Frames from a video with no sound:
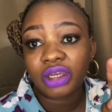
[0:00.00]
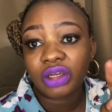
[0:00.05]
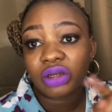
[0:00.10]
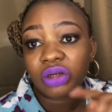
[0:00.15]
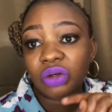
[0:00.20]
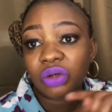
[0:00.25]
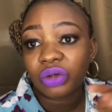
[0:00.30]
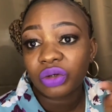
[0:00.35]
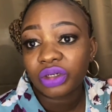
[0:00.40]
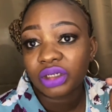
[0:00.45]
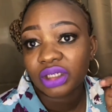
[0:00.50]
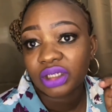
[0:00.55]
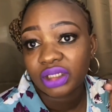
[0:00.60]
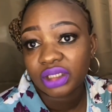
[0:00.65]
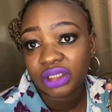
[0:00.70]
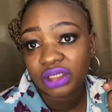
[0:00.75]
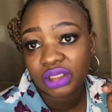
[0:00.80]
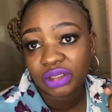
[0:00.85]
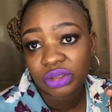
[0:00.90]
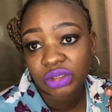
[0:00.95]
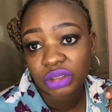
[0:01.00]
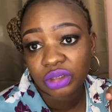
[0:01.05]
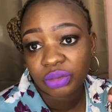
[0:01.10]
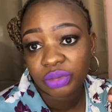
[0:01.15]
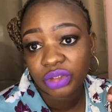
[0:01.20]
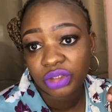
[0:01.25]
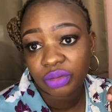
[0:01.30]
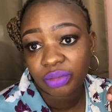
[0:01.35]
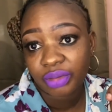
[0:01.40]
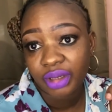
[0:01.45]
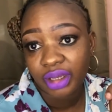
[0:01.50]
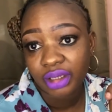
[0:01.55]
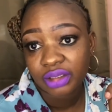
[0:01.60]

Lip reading: or in the description box.